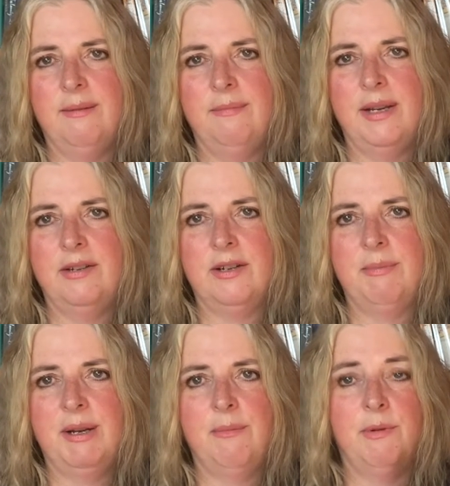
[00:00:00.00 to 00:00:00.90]
he's going
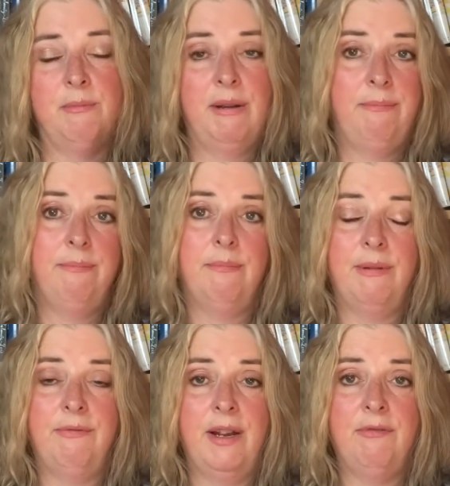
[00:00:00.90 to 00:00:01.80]
to become one of my
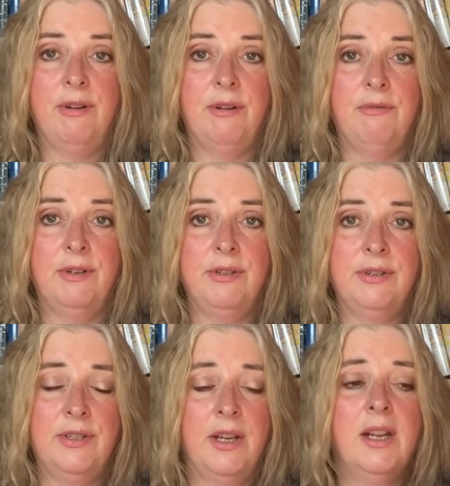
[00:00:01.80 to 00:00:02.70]
favourite
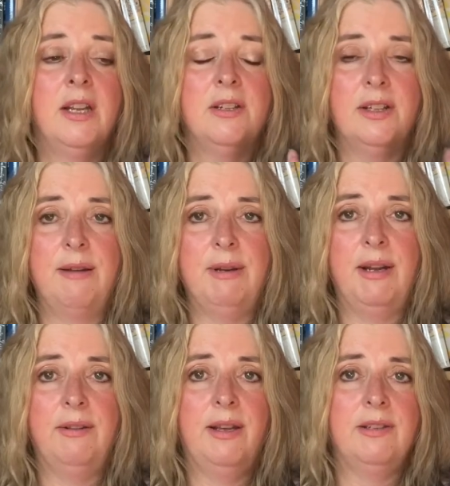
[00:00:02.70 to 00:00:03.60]
novelists. So there we
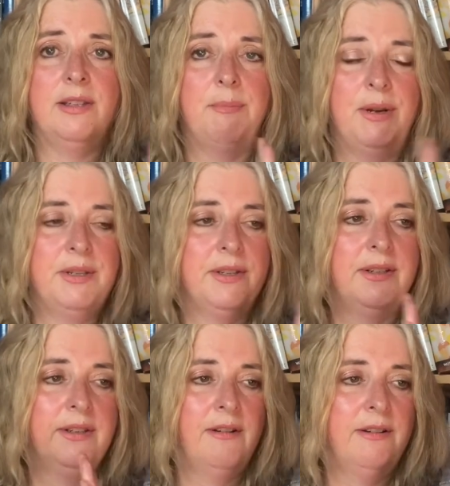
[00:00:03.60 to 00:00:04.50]
go. That's The
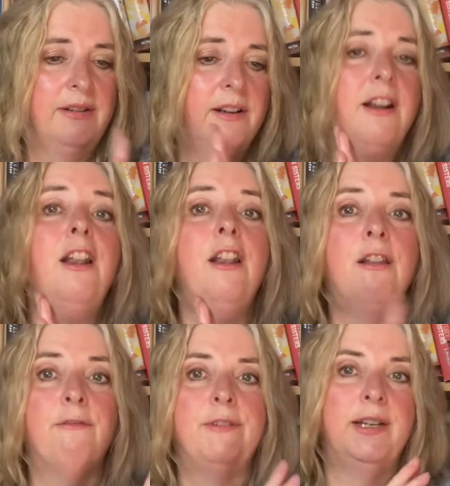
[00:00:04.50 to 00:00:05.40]
President's Garden.
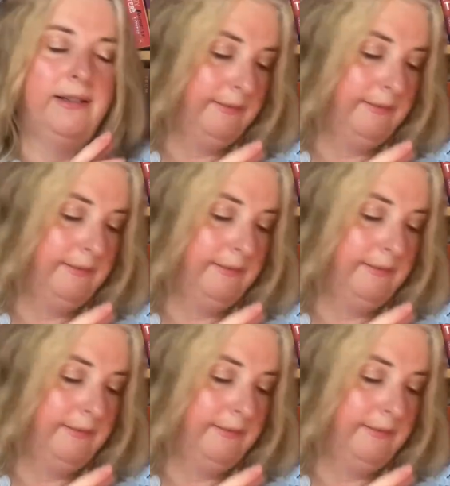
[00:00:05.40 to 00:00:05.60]
Loved it.